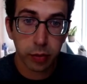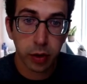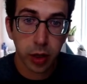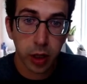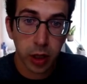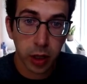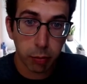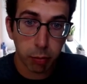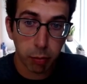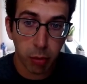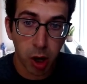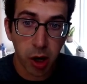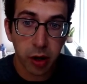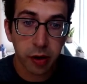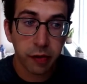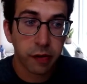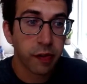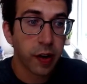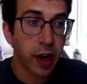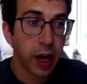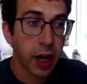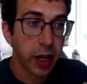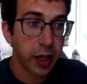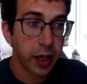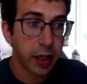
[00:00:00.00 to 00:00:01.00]

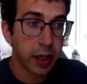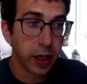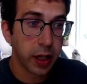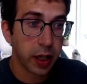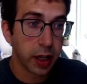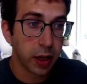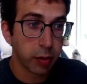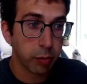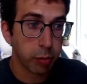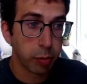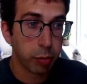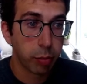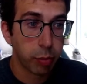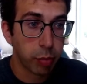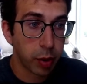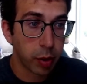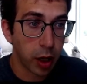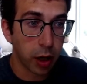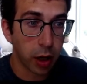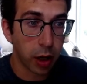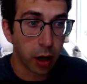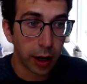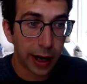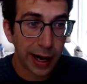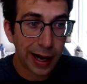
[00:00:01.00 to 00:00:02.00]
modified and
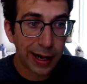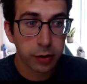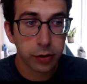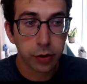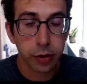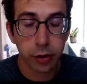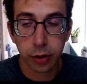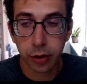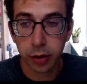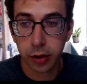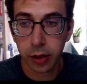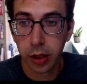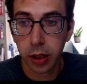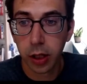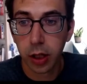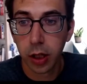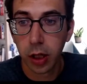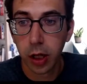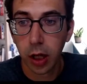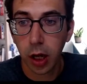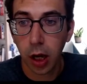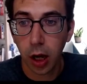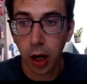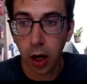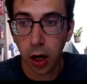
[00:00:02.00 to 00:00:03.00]
uh, altered
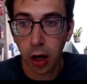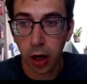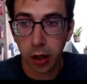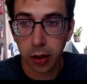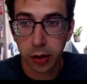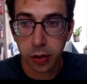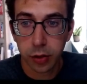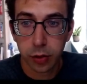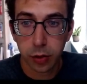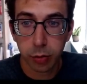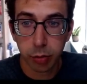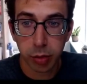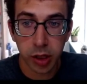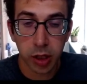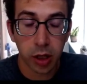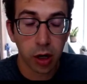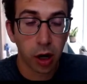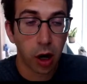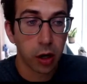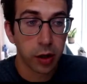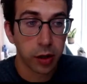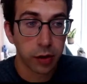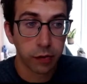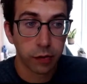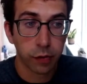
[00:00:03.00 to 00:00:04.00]
uh, to be
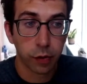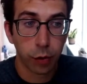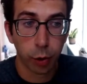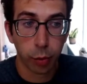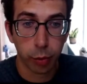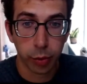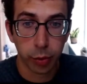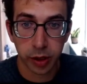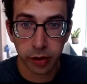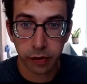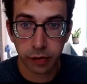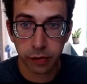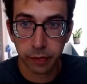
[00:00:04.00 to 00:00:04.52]
uninformative.